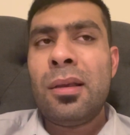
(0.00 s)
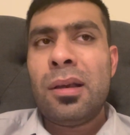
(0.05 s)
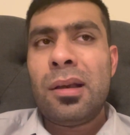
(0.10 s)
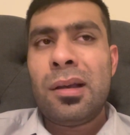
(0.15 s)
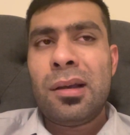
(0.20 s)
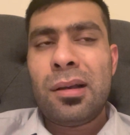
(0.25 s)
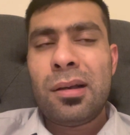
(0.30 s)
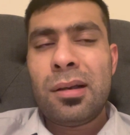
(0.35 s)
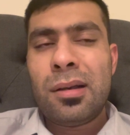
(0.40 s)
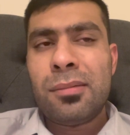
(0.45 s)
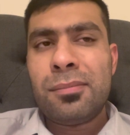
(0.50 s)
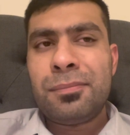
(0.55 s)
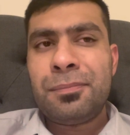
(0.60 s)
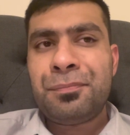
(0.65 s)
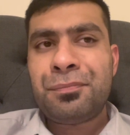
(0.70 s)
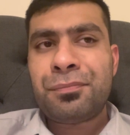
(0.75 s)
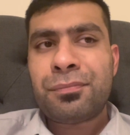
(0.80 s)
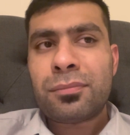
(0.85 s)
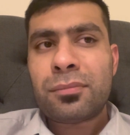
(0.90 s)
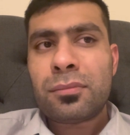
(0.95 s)

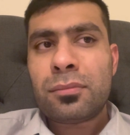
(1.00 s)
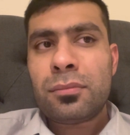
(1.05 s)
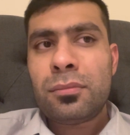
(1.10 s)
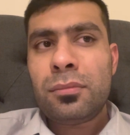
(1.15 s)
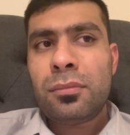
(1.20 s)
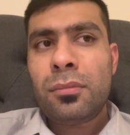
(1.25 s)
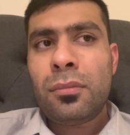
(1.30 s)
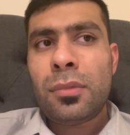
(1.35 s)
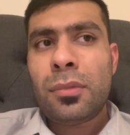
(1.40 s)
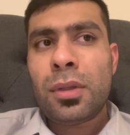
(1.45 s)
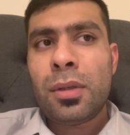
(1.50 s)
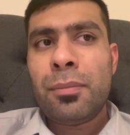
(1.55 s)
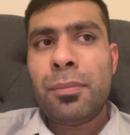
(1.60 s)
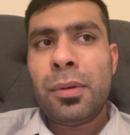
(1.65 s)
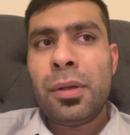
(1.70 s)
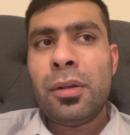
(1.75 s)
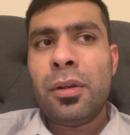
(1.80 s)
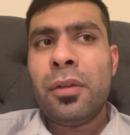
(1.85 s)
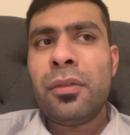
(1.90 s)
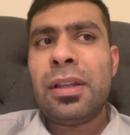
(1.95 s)
Um,
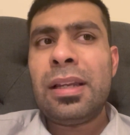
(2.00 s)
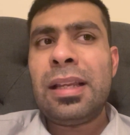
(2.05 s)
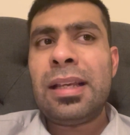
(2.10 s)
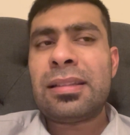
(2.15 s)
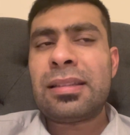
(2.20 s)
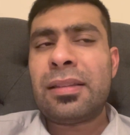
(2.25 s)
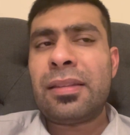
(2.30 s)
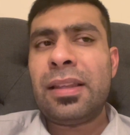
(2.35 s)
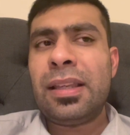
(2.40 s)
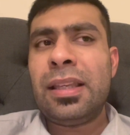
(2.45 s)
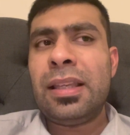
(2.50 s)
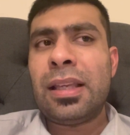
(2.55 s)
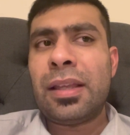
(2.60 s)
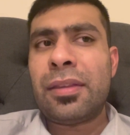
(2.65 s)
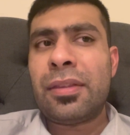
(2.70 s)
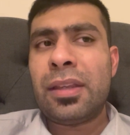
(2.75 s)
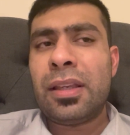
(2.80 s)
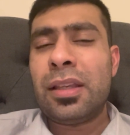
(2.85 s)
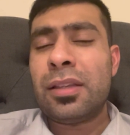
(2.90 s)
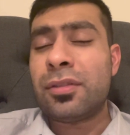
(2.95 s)
but nonetheless, I think he, I
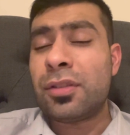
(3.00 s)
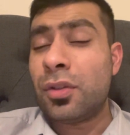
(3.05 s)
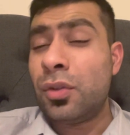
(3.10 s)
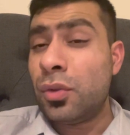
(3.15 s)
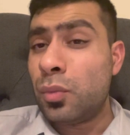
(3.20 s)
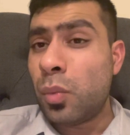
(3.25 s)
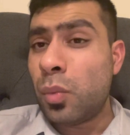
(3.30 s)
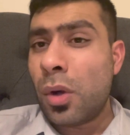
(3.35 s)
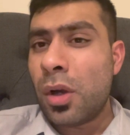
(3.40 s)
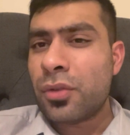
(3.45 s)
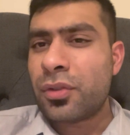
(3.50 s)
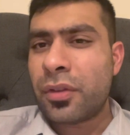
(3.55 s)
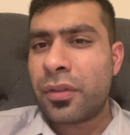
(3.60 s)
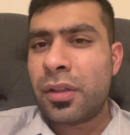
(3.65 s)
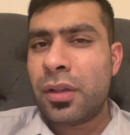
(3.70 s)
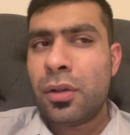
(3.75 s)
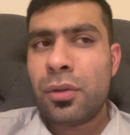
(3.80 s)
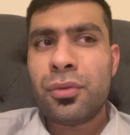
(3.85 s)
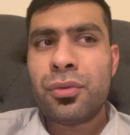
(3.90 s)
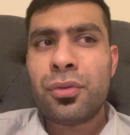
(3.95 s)
think it's a good watch. I
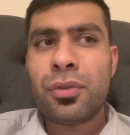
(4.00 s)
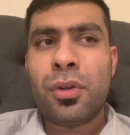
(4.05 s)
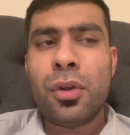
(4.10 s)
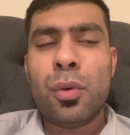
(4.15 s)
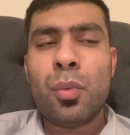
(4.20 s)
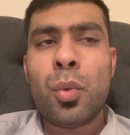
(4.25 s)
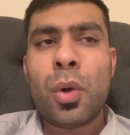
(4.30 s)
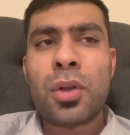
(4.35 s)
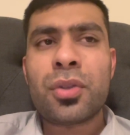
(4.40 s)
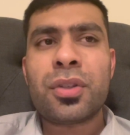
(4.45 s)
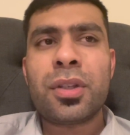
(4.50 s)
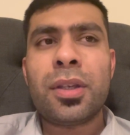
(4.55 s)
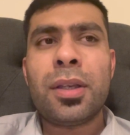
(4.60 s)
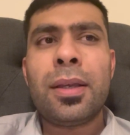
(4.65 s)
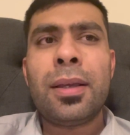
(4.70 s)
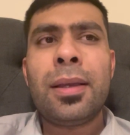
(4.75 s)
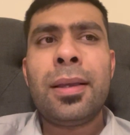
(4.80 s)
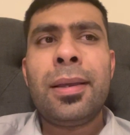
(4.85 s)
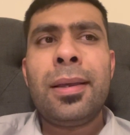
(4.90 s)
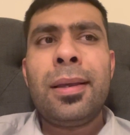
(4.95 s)
think you should go watch it.